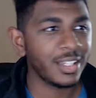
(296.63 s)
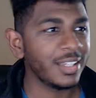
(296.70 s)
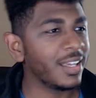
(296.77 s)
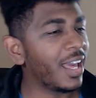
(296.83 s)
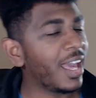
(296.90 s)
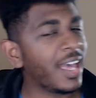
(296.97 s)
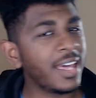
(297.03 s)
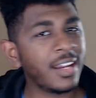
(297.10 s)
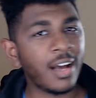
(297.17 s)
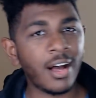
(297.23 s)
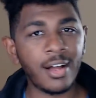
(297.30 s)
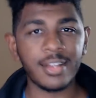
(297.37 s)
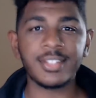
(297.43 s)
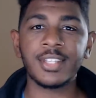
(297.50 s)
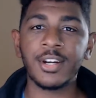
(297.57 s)
and
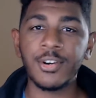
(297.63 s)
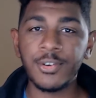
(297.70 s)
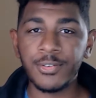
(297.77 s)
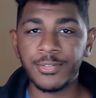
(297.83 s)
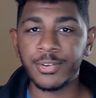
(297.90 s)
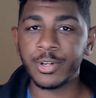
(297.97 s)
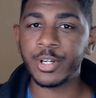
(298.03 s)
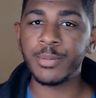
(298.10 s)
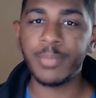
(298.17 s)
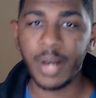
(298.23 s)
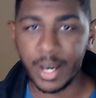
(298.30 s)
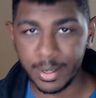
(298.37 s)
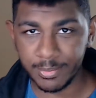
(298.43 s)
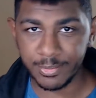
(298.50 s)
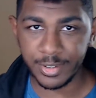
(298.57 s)
also for your
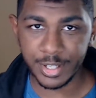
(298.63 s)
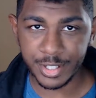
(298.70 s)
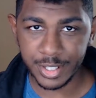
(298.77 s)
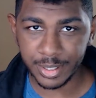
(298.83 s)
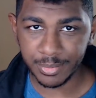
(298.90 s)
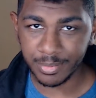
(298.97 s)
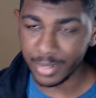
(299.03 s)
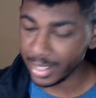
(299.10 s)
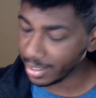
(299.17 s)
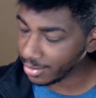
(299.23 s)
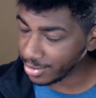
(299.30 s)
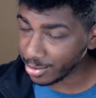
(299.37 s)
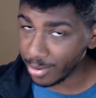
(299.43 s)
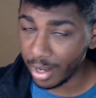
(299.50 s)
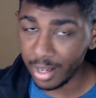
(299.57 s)
bottom fishing. It'll
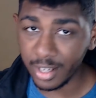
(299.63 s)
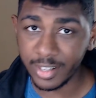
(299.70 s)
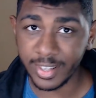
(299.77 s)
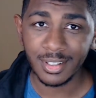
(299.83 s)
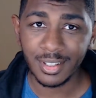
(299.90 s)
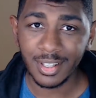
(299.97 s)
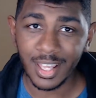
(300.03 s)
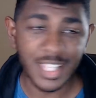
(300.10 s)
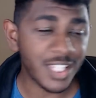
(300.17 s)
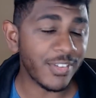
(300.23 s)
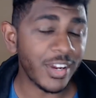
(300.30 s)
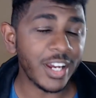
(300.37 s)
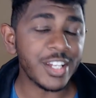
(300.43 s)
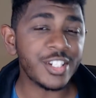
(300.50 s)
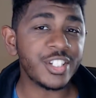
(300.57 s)
do all of that. It's a
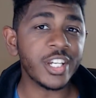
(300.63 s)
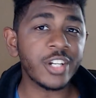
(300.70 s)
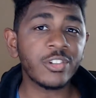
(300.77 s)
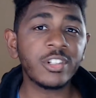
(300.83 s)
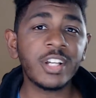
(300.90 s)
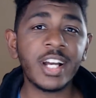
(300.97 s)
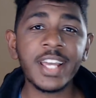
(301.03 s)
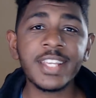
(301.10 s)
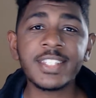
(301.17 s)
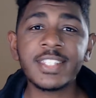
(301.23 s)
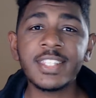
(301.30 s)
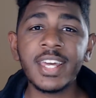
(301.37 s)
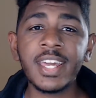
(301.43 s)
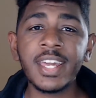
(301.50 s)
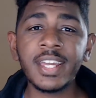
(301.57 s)
very generalized
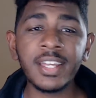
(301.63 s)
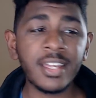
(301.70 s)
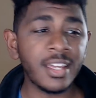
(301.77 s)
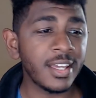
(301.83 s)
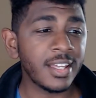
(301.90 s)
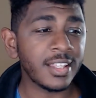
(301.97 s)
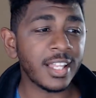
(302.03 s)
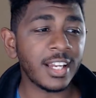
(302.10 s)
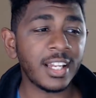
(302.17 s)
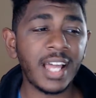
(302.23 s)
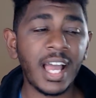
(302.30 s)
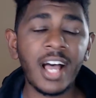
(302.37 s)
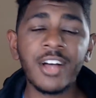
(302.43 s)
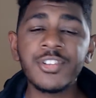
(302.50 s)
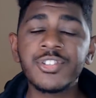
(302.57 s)
thing that
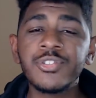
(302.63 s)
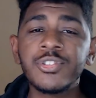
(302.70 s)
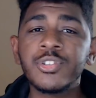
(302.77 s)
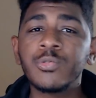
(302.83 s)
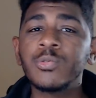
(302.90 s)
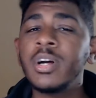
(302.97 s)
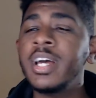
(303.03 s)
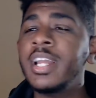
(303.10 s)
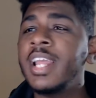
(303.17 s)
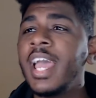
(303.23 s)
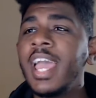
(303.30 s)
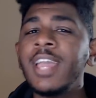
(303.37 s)
allows you to run a